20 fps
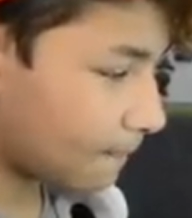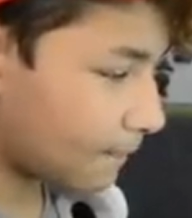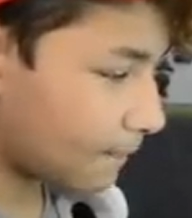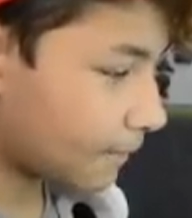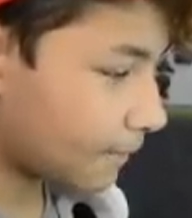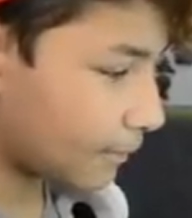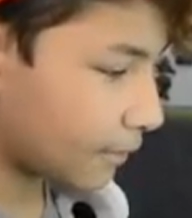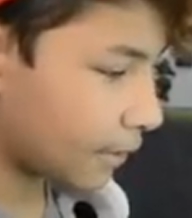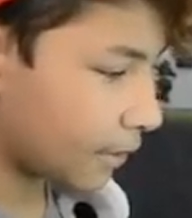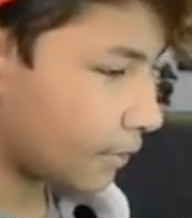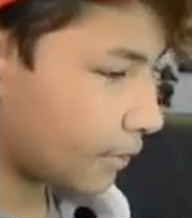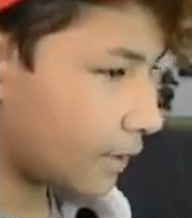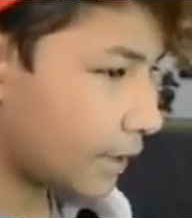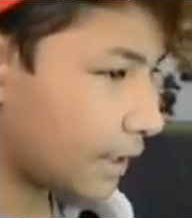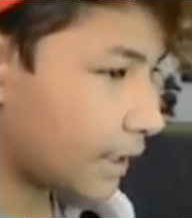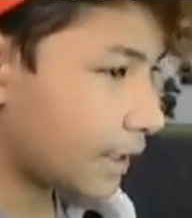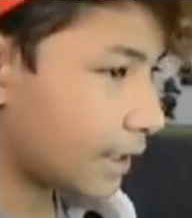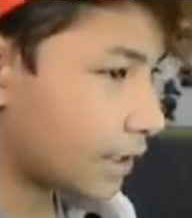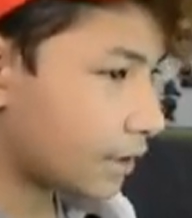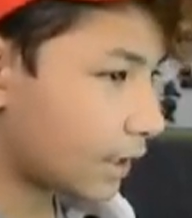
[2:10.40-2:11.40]
There we go.
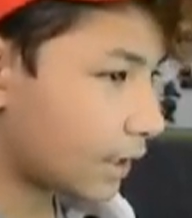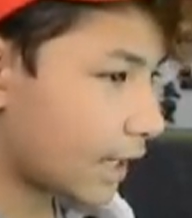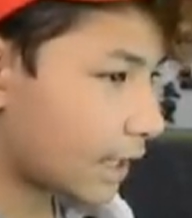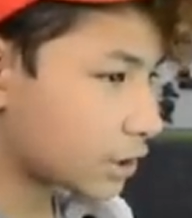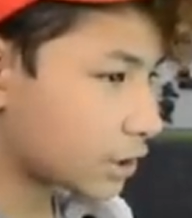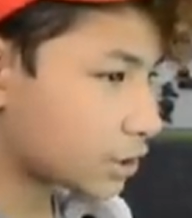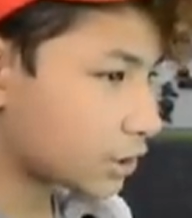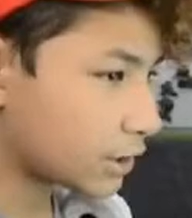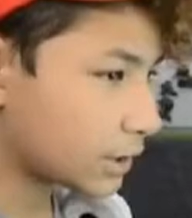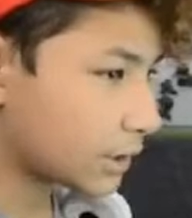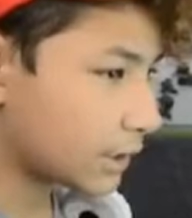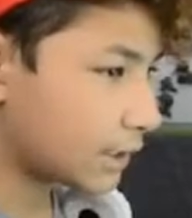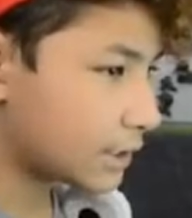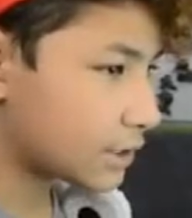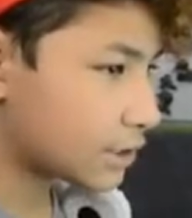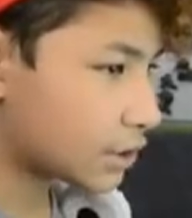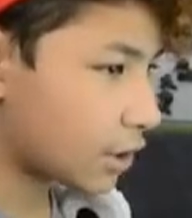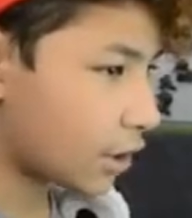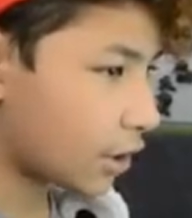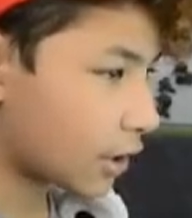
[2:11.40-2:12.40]
It'll actually
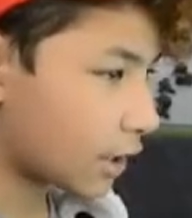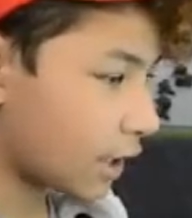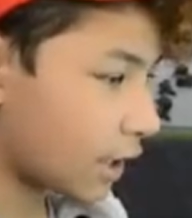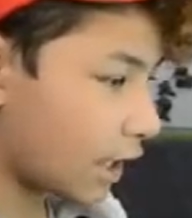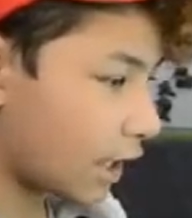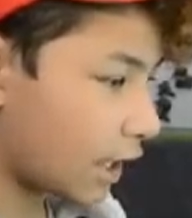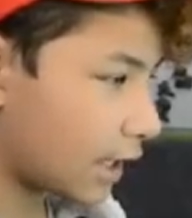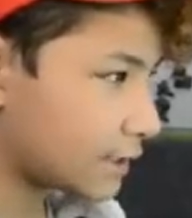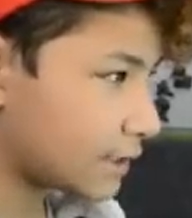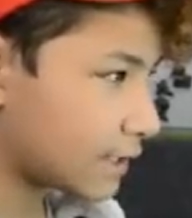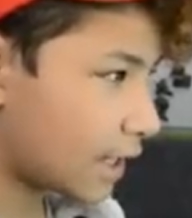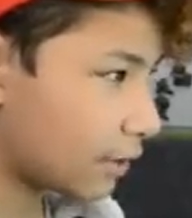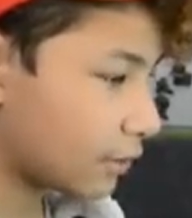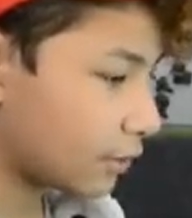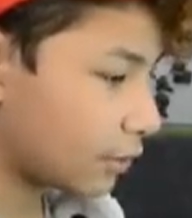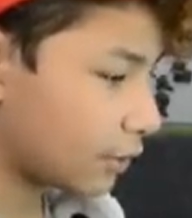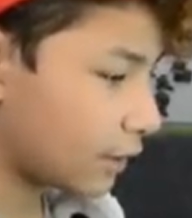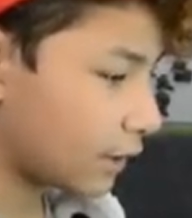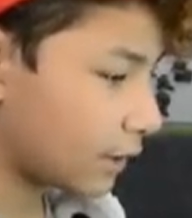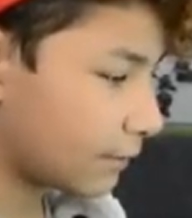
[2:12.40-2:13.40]
start
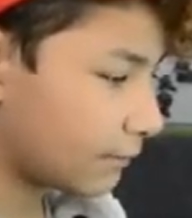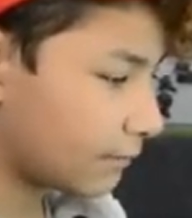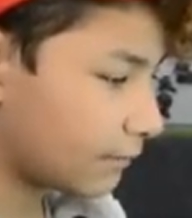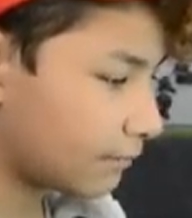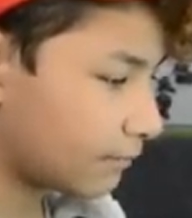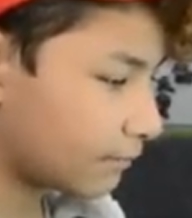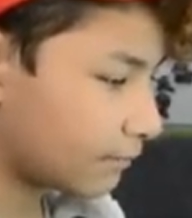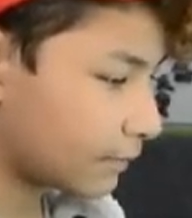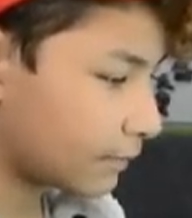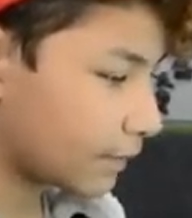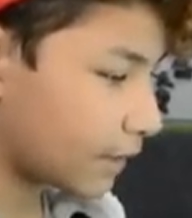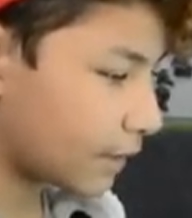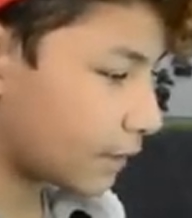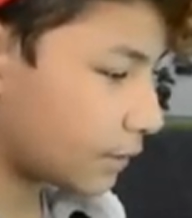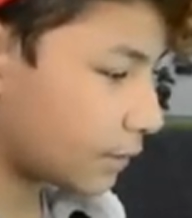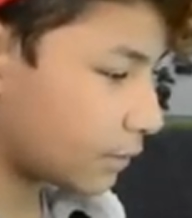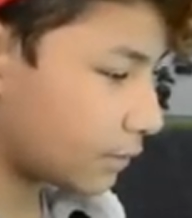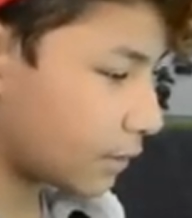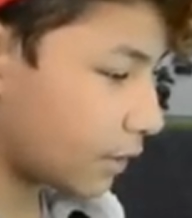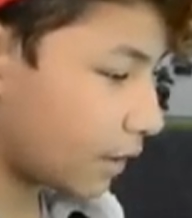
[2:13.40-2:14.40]
downloading, can
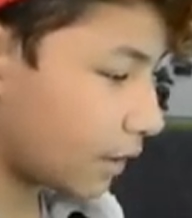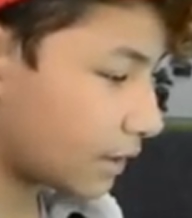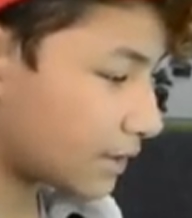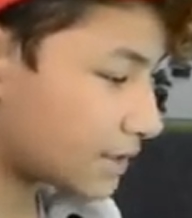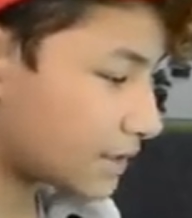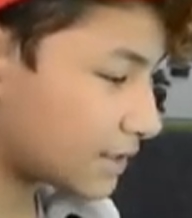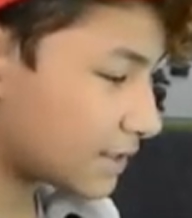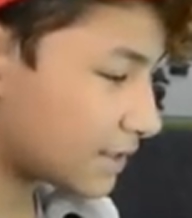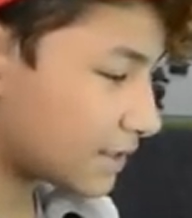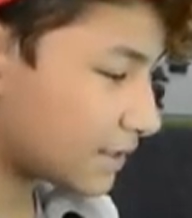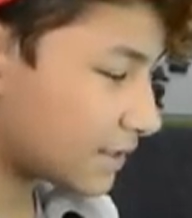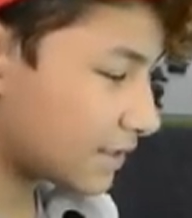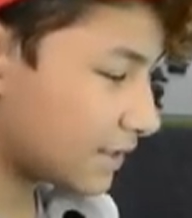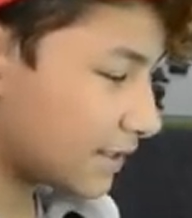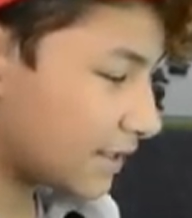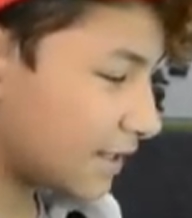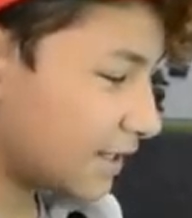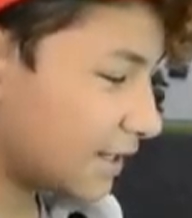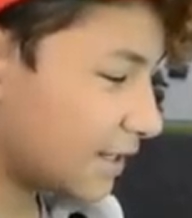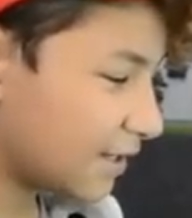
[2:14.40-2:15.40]
you not?
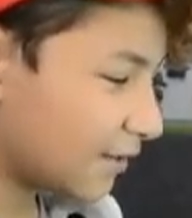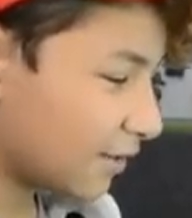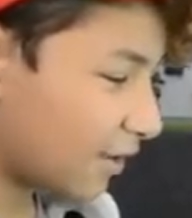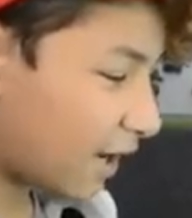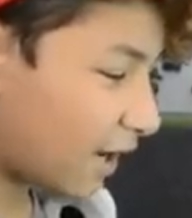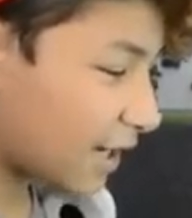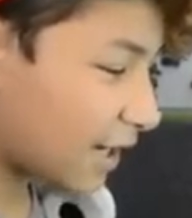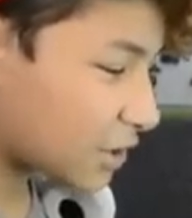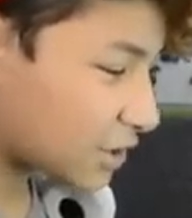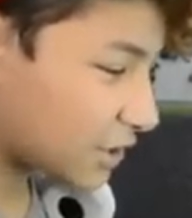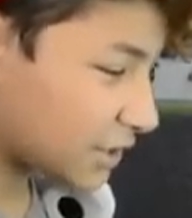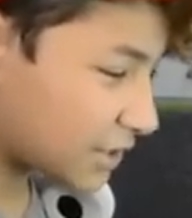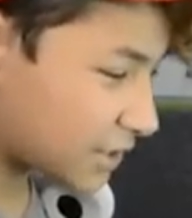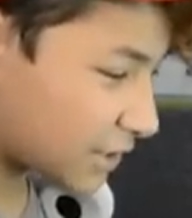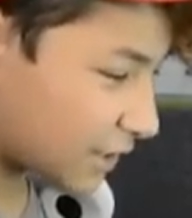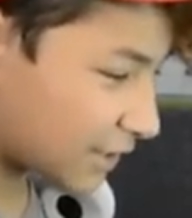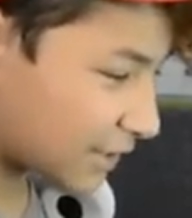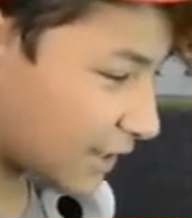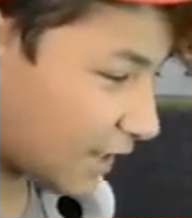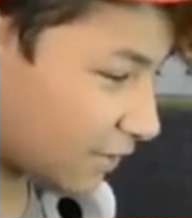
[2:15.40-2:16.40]
It'll actually
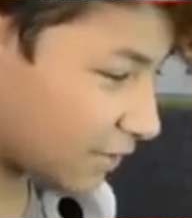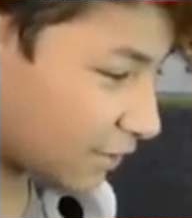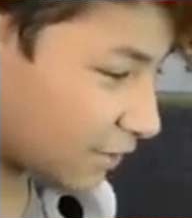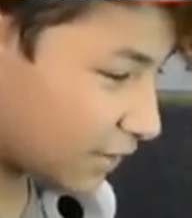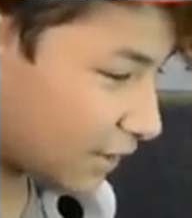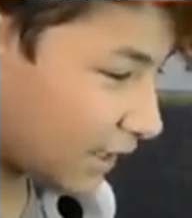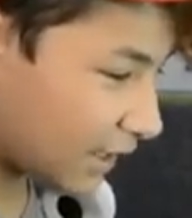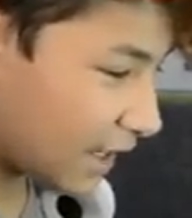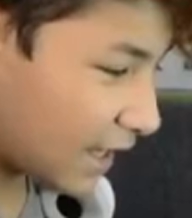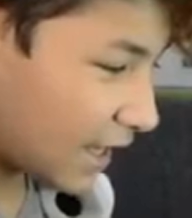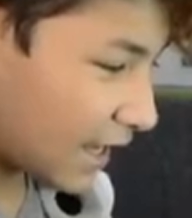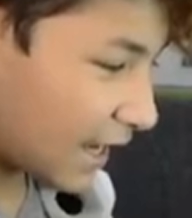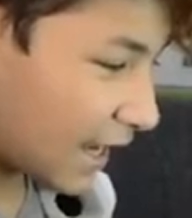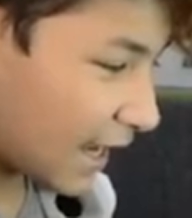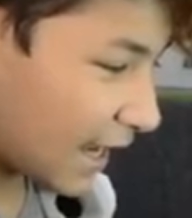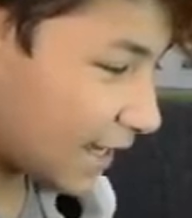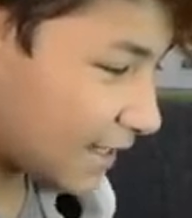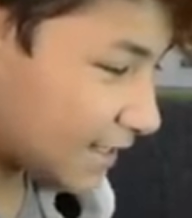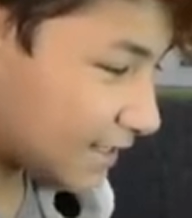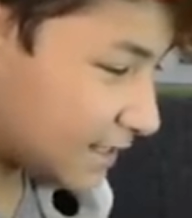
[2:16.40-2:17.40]
start downloading a